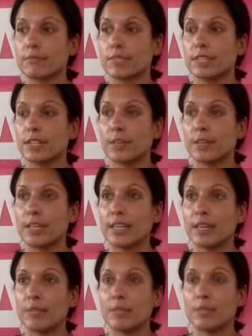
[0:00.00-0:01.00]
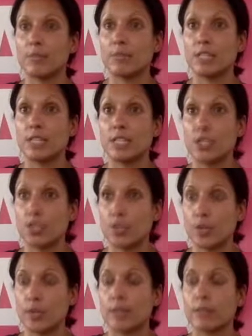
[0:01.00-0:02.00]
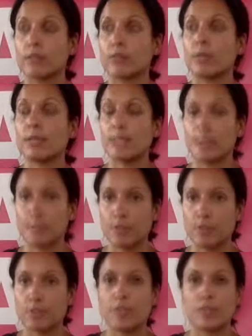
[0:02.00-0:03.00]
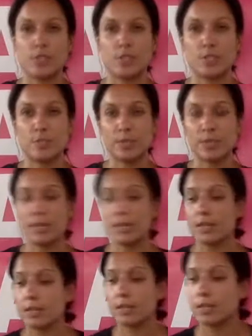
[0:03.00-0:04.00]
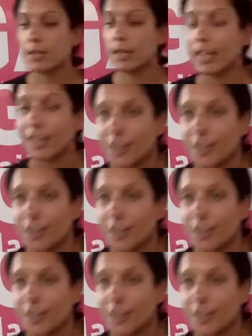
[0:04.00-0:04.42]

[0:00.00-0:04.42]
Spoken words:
you can get pretty busy in doing. So make time for yourself to just be. And